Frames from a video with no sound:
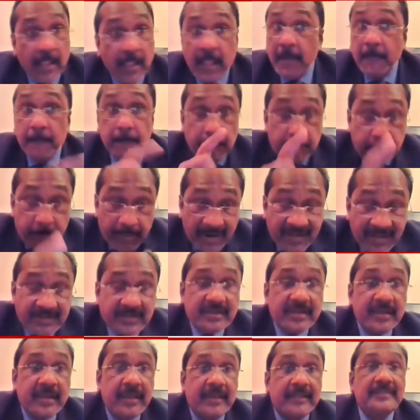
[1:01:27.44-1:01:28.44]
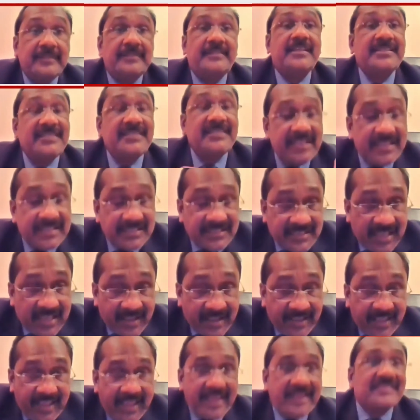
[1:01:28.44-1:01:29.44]
But this is
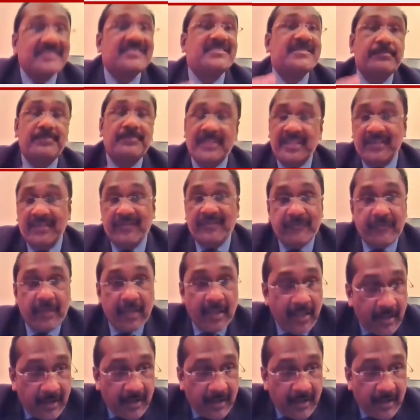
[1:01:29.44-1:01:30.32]
again something